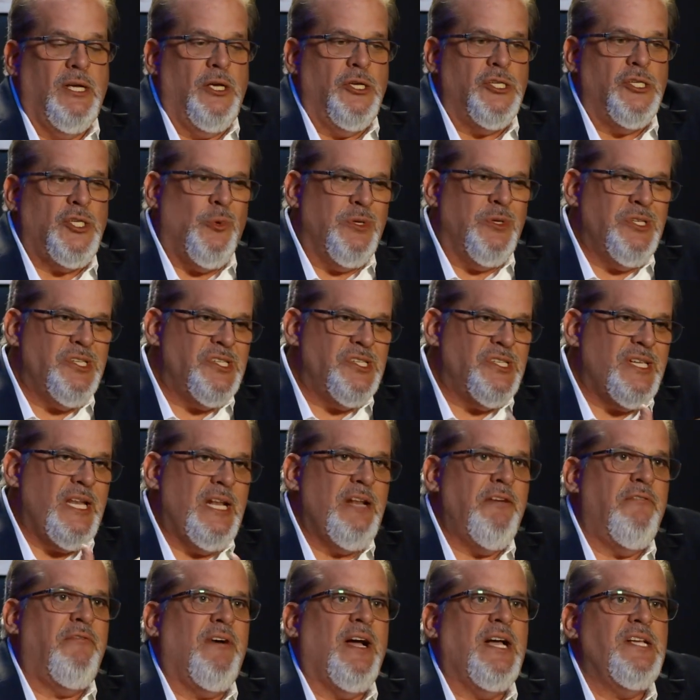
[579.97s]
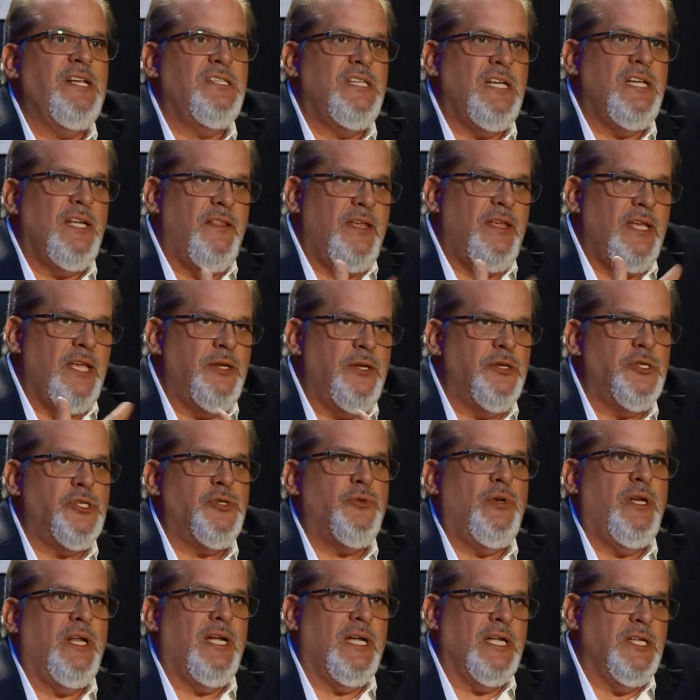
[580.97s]
So incentivizing the
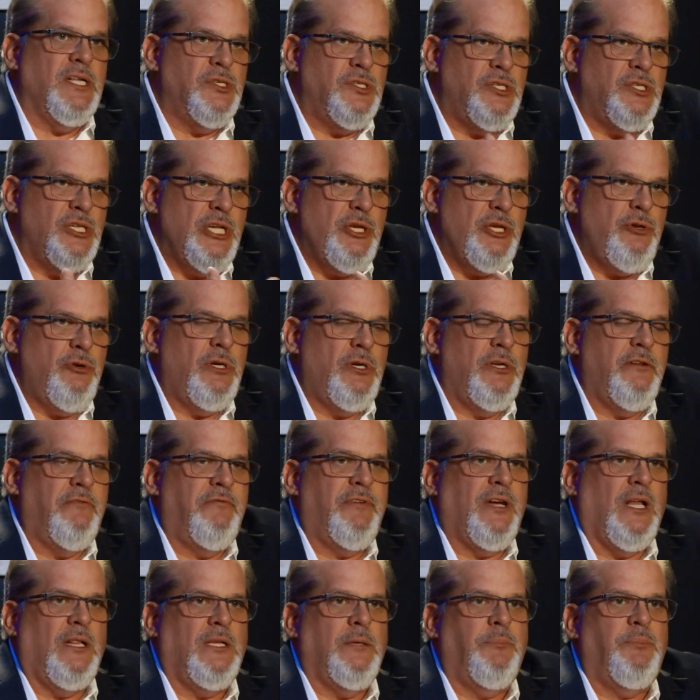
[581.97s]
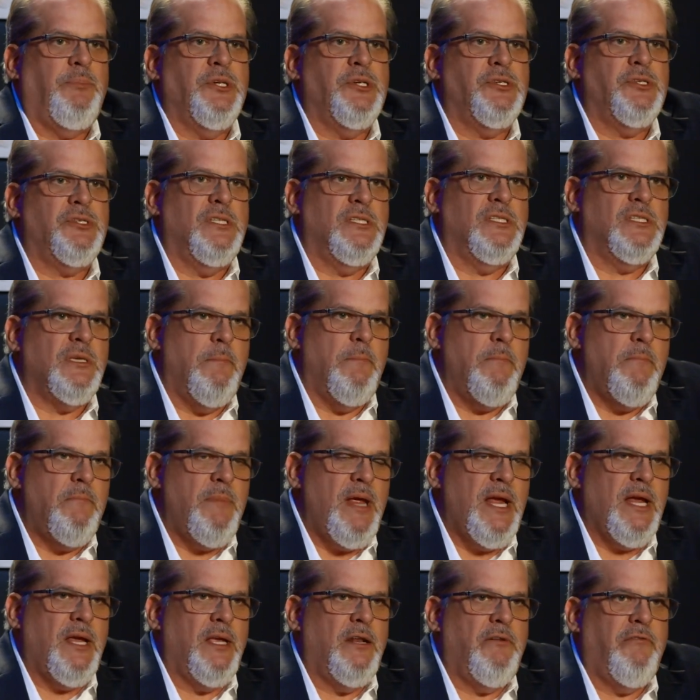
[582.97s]
industry to continue to develop this and to
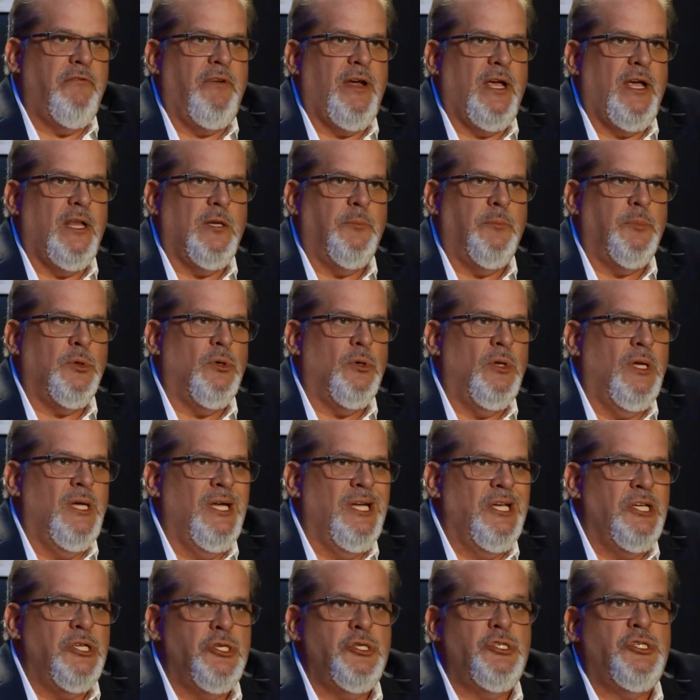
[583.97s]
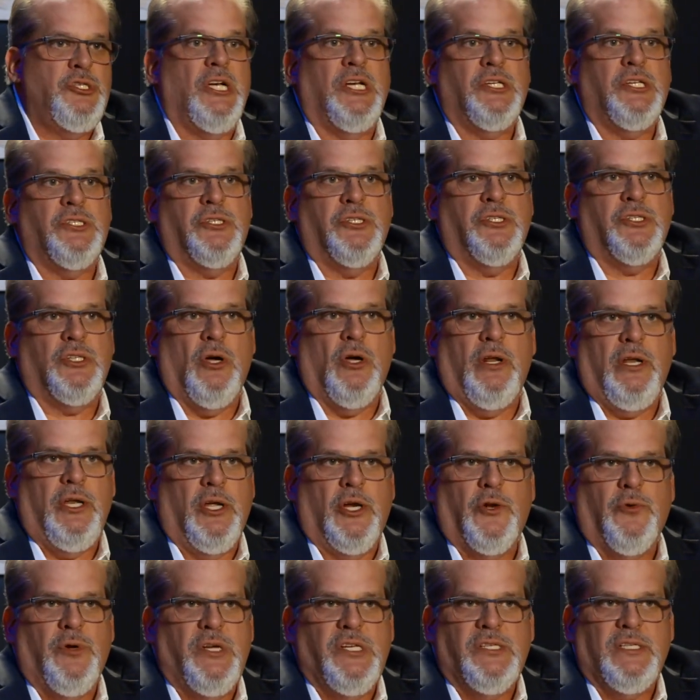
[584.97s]
make it available just is going to
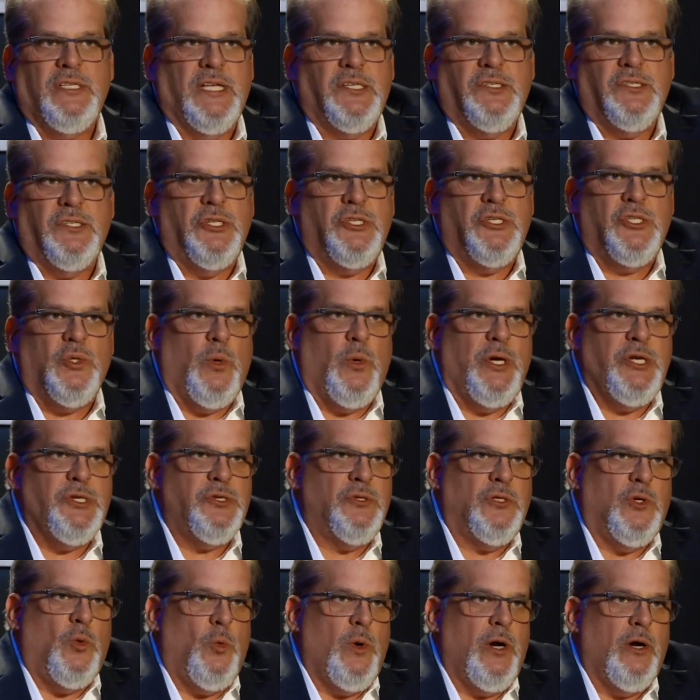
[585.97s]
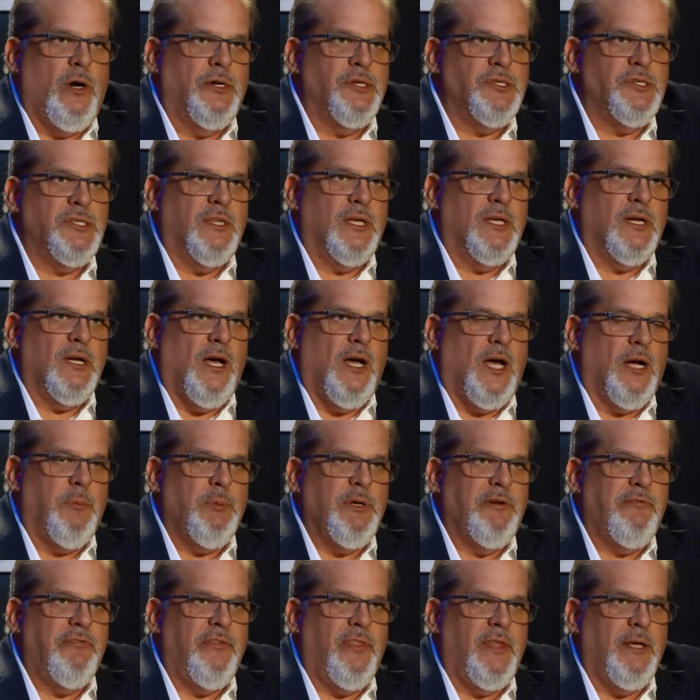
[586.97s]
increase that situational awareness in the cockpit for